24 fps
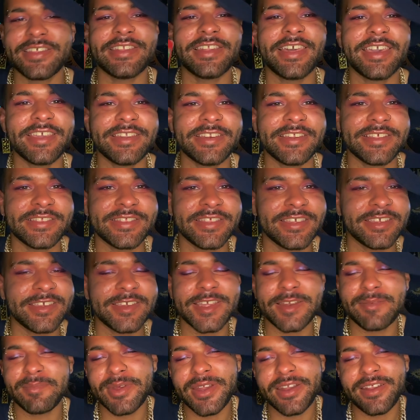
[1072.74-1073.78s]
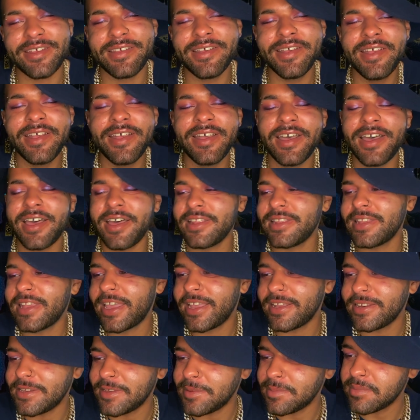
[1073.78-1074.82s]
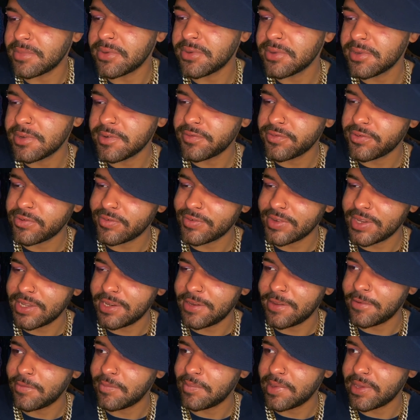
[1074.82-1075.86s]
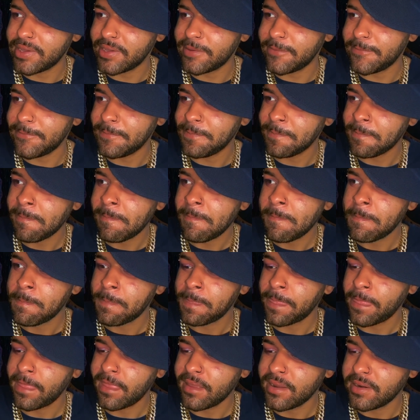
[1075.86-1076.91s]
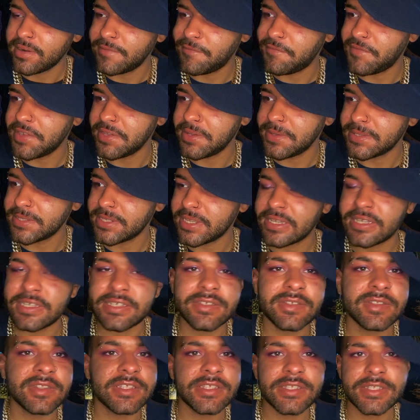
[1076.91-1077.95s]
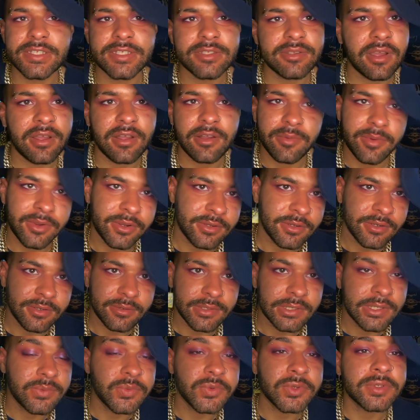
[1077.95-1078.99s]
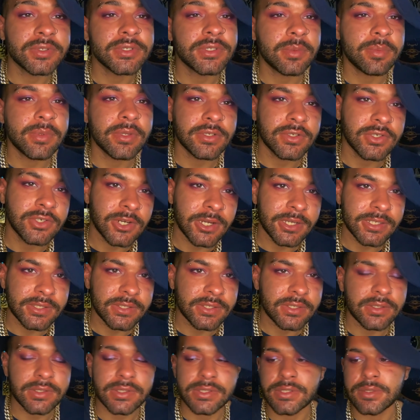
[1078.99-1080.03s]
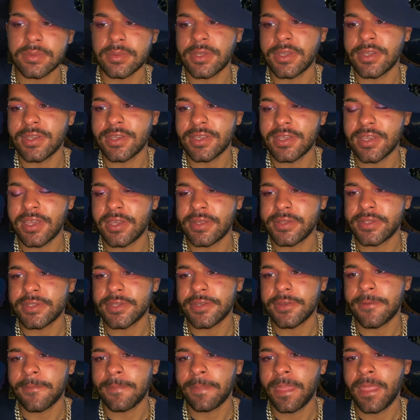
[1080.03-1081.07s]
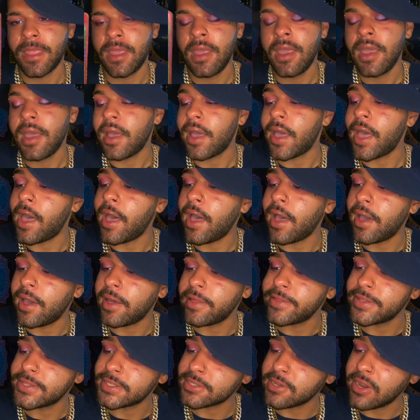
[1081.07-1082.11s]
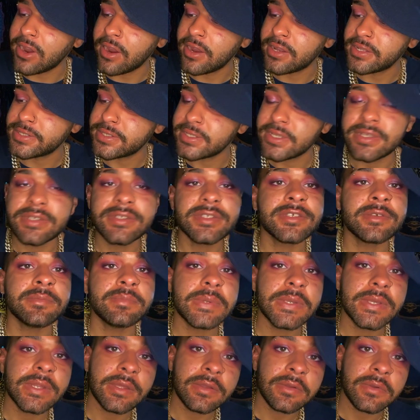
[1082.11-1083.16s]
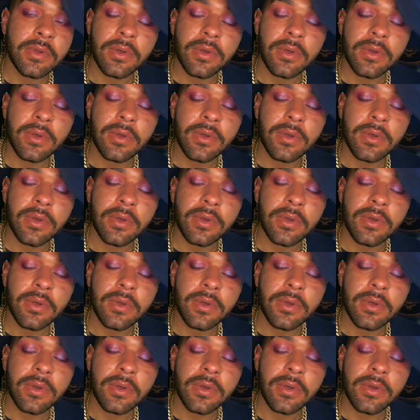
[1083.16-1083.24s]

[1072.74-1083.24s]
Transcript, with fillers: lightning thing, but a lightning mood of a reading, but it feels like this is all we're going to be addressing this week, Cancer. This card says competing